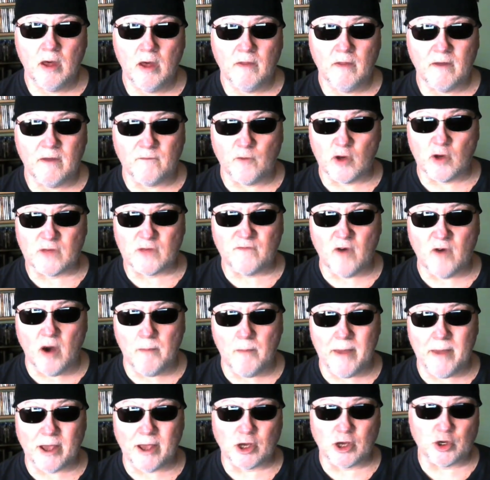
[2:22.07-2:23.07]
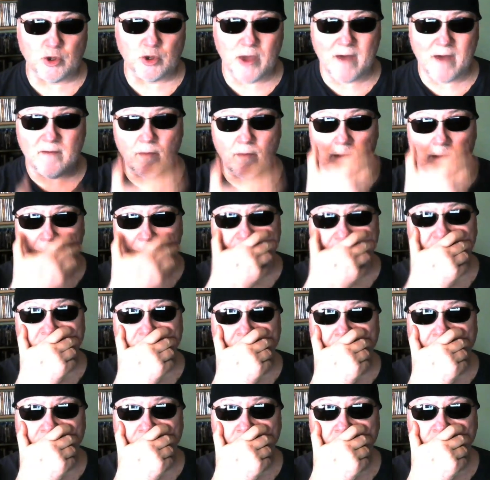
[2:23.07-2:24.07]
They first of all make sure you have a mask
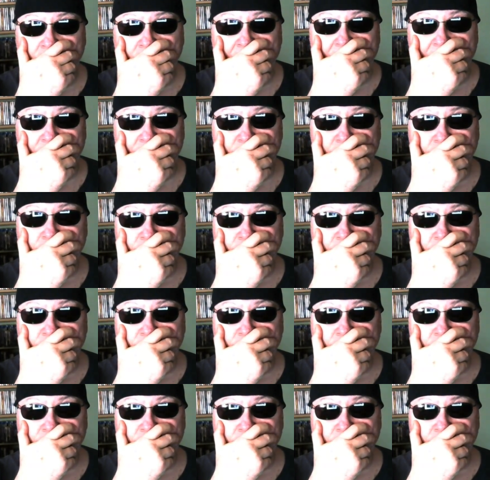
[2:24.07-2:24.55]
on, right?